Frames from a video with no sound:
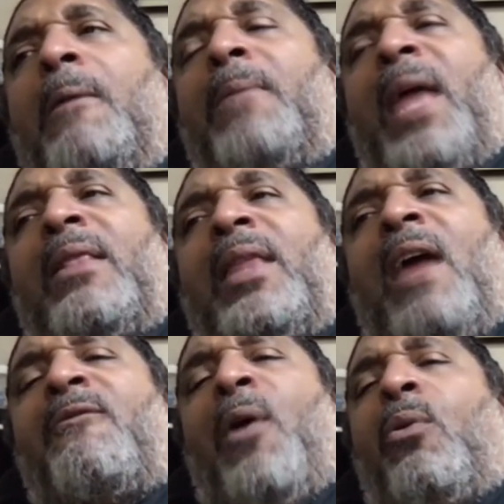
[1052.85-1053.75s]
that their
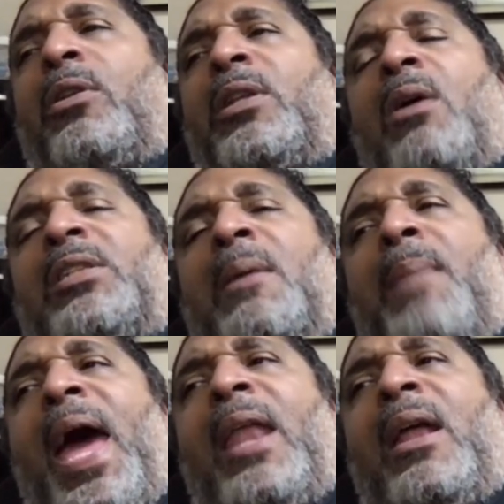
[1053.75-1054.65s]
vote doesn't
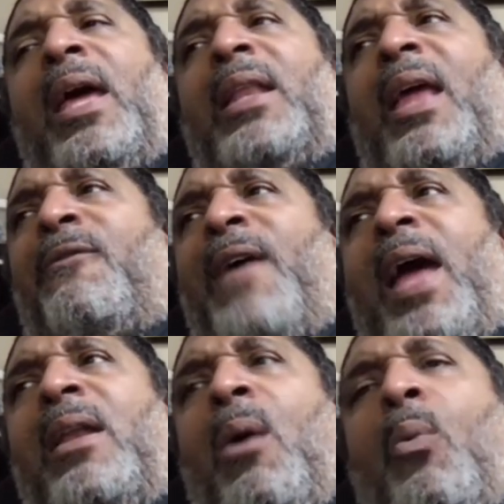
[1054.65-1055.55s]
matter, and they
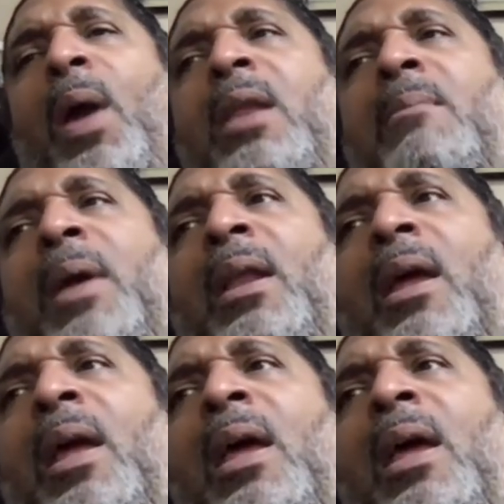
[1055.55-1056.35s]
find out, wait a minute,